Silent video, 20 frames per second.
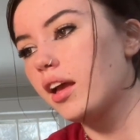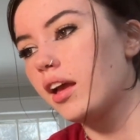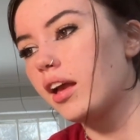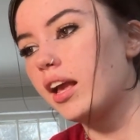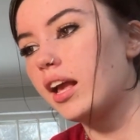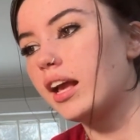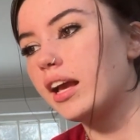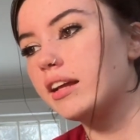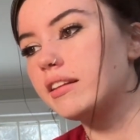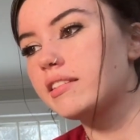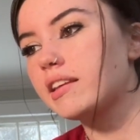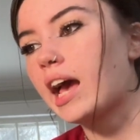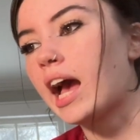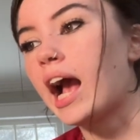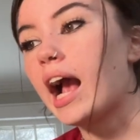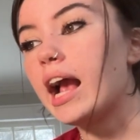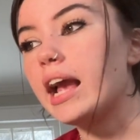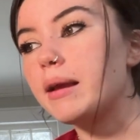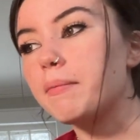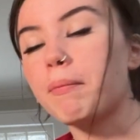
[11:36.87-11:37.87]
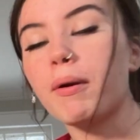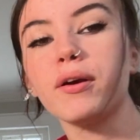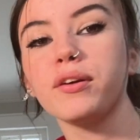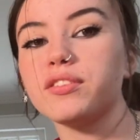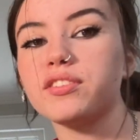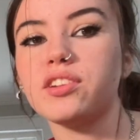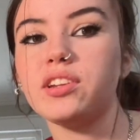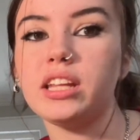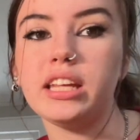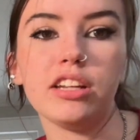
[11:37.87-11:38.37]
And I
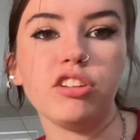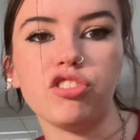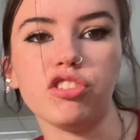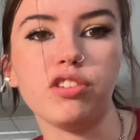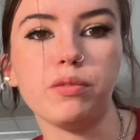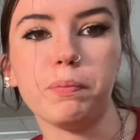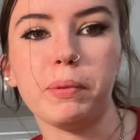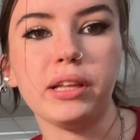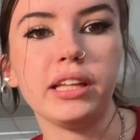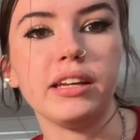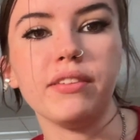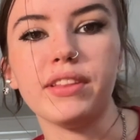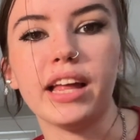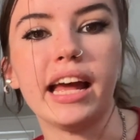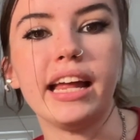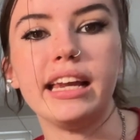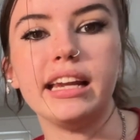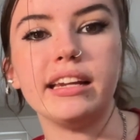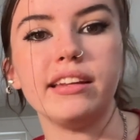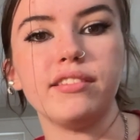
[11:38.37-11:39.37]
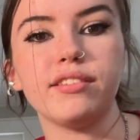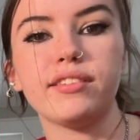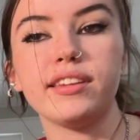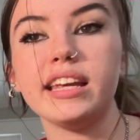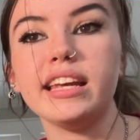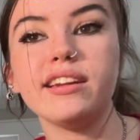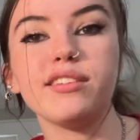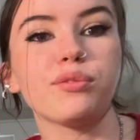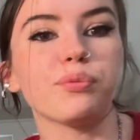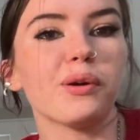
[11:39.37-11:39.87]
personally just believe that it
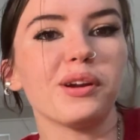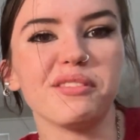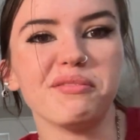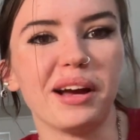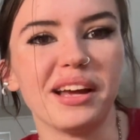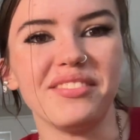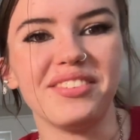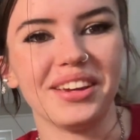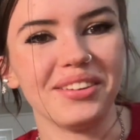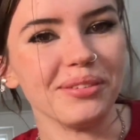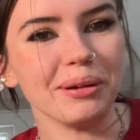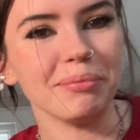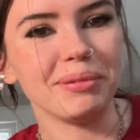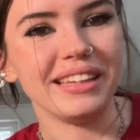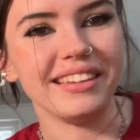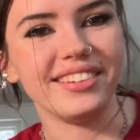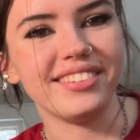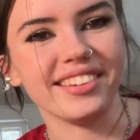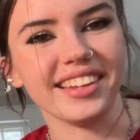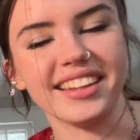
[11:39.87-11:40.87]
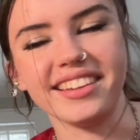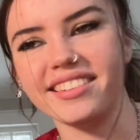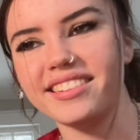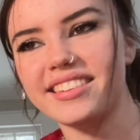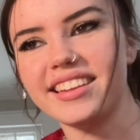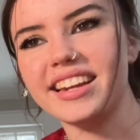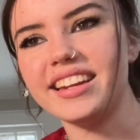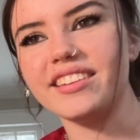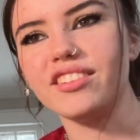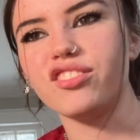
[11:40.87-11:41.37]
is one of my favorite pieces.
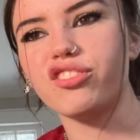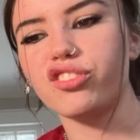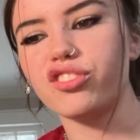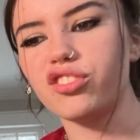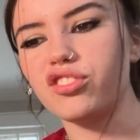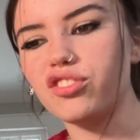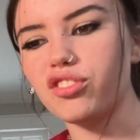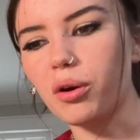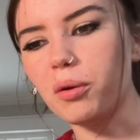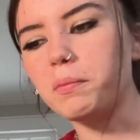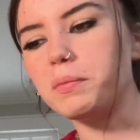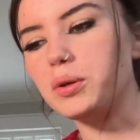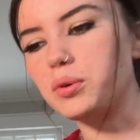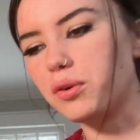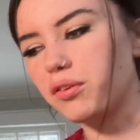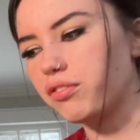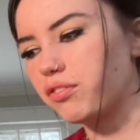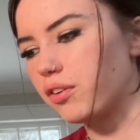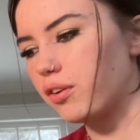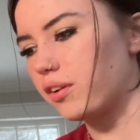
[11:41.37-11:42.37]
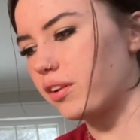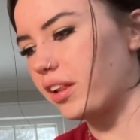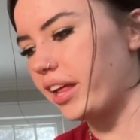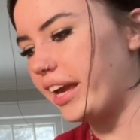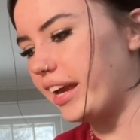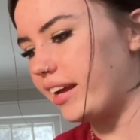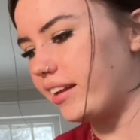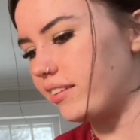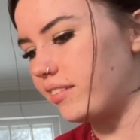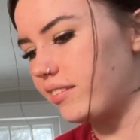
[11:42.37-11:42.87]
It is just so beautiful,
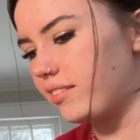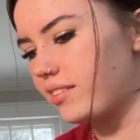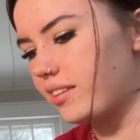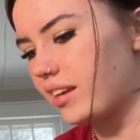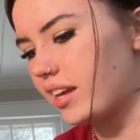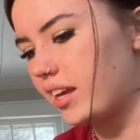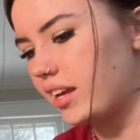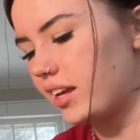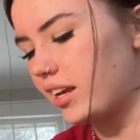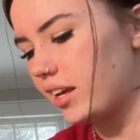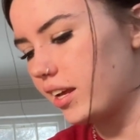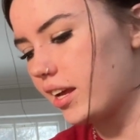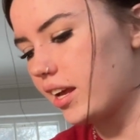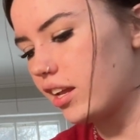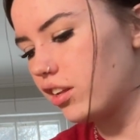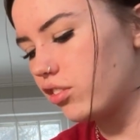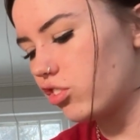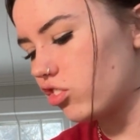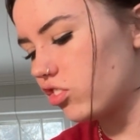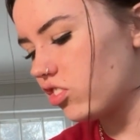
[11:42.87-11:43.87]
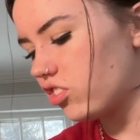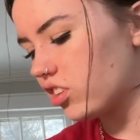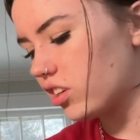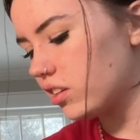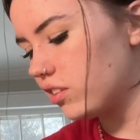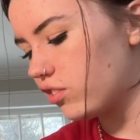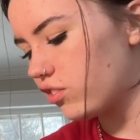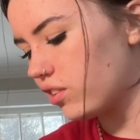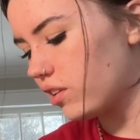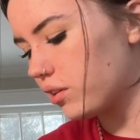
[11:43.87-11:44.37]
and just
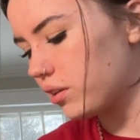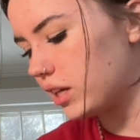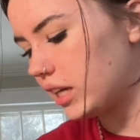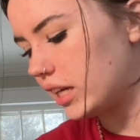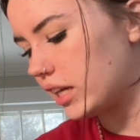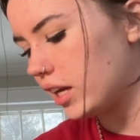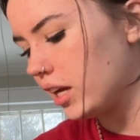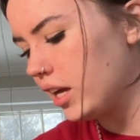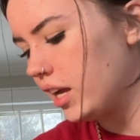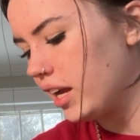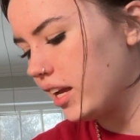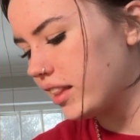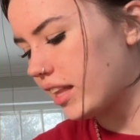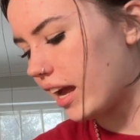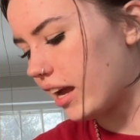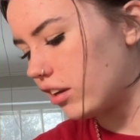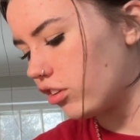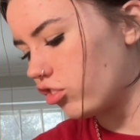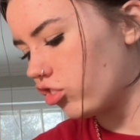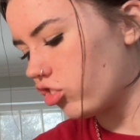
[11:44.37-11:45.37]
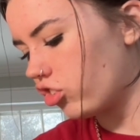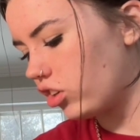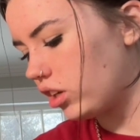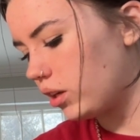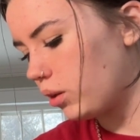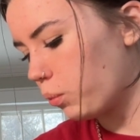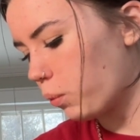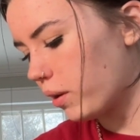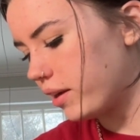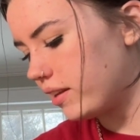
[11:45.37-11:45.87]
considering that
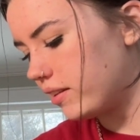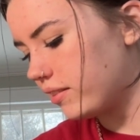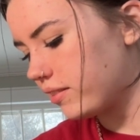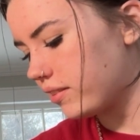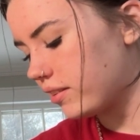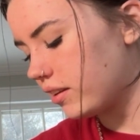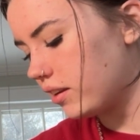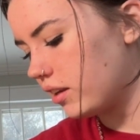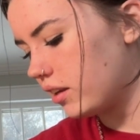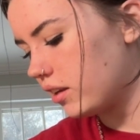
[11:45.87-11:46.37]
she was